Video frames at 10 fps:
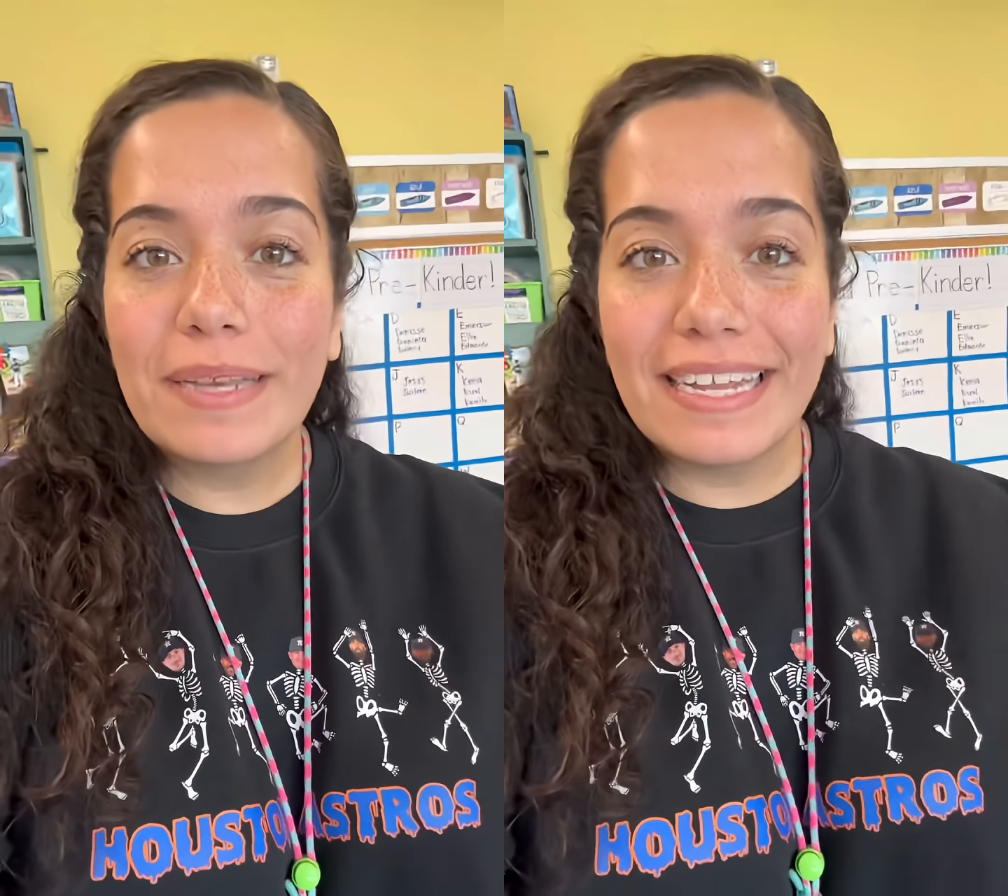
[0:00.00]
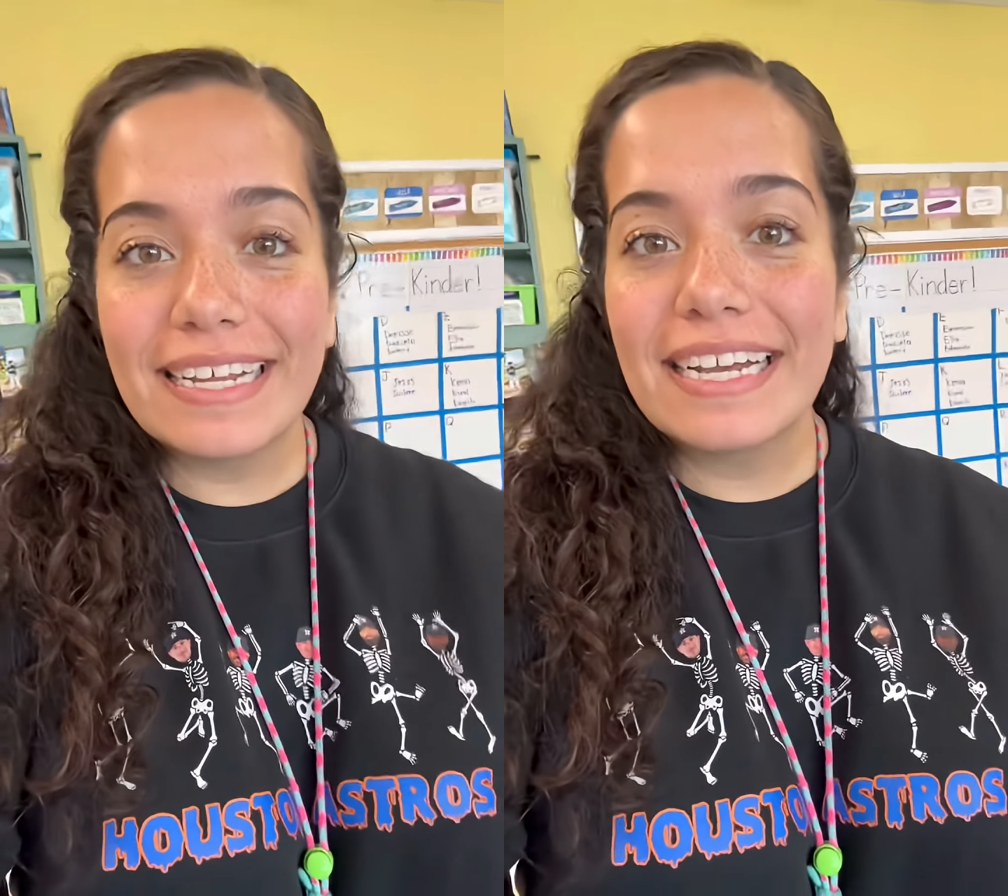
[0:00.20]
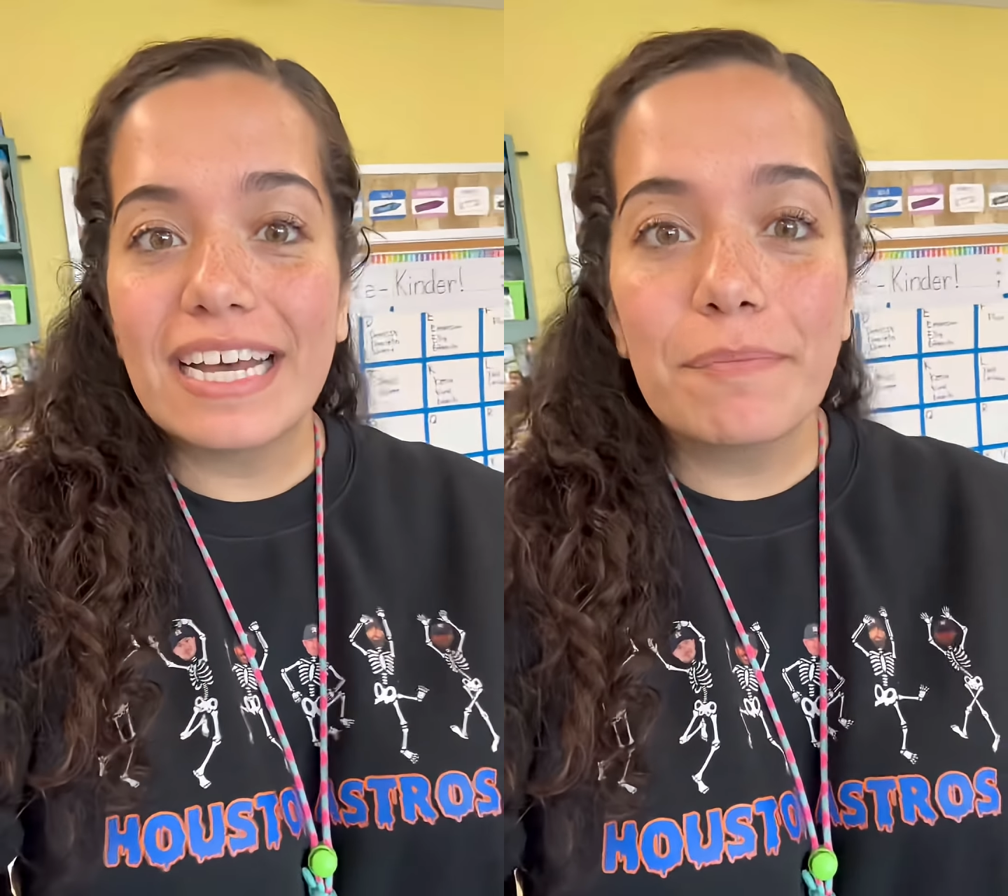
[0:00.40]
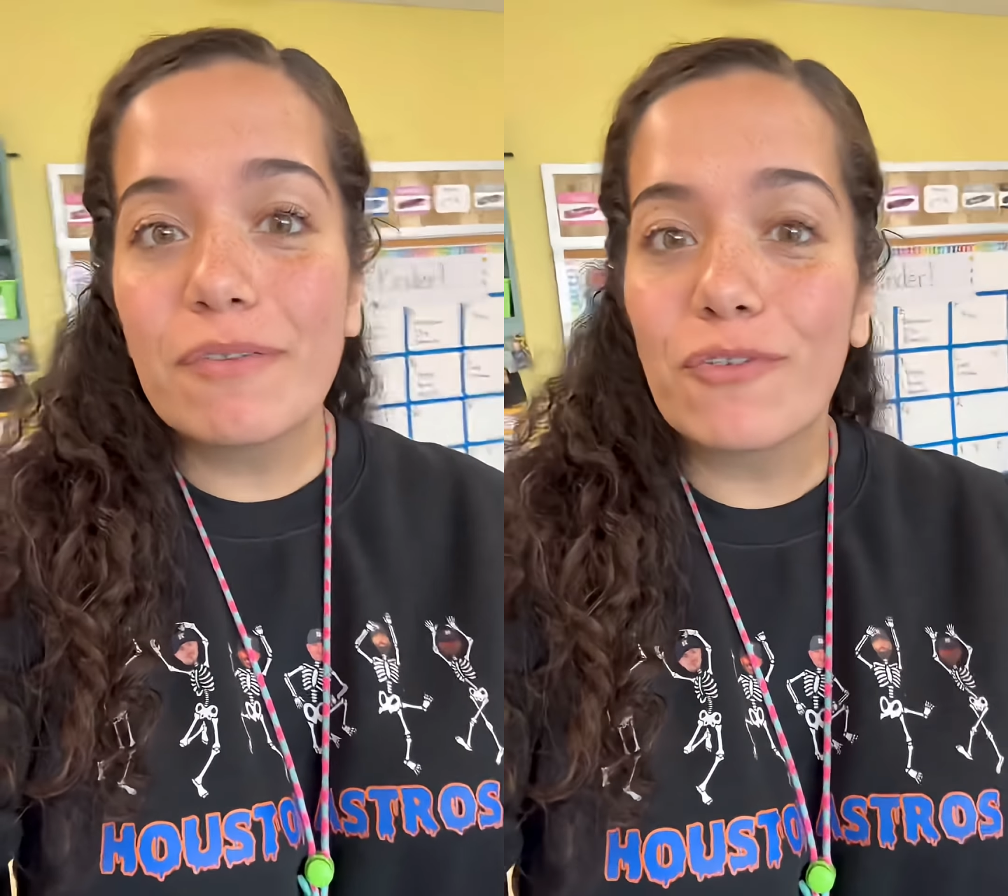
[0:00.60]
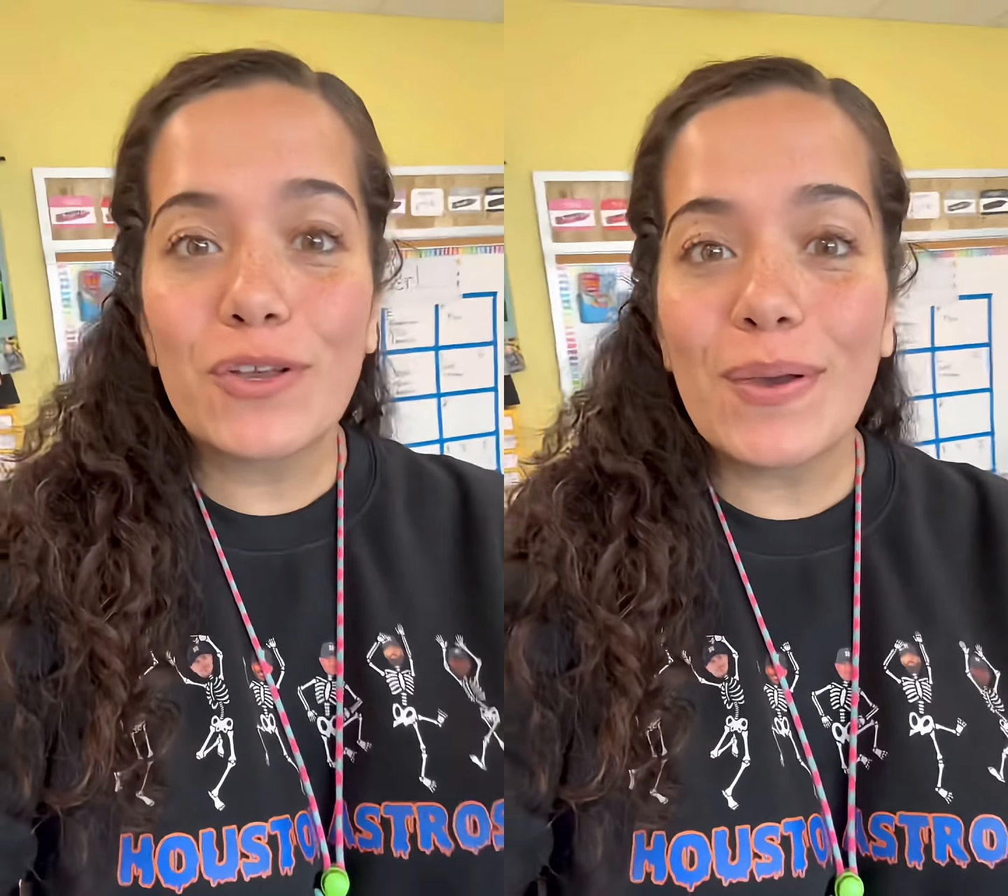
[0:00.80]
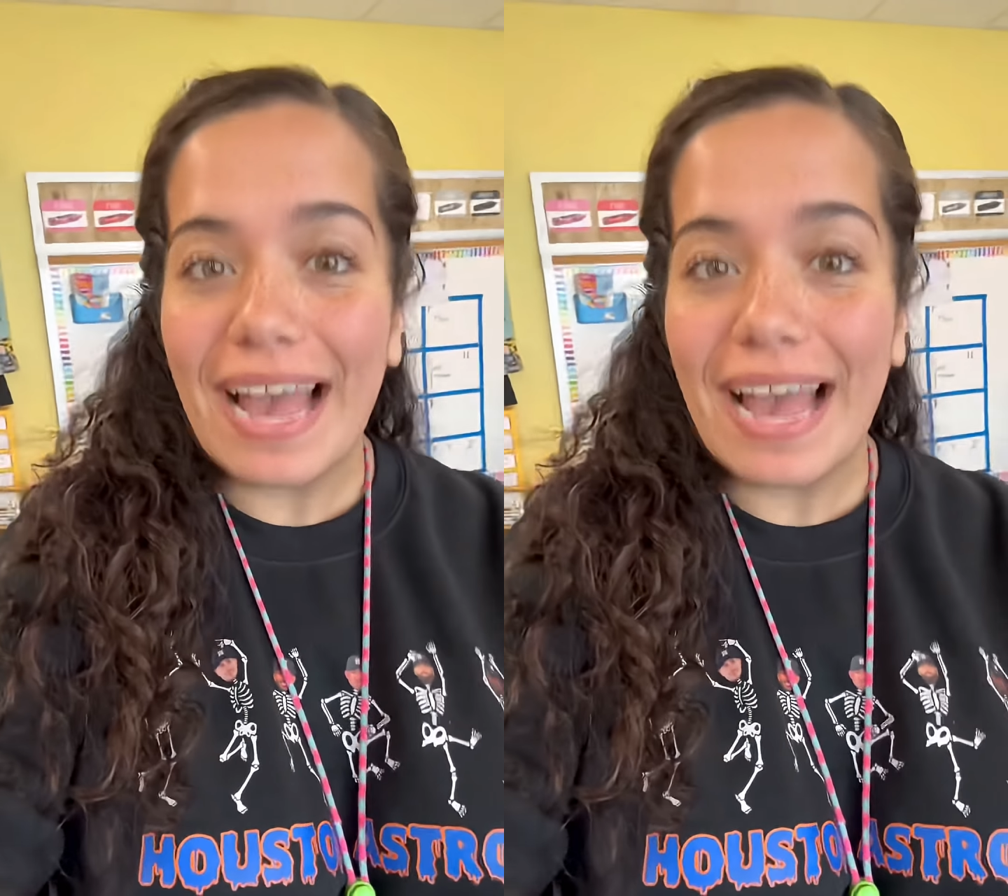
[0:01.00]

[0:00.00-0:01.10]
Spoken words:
get it cut before you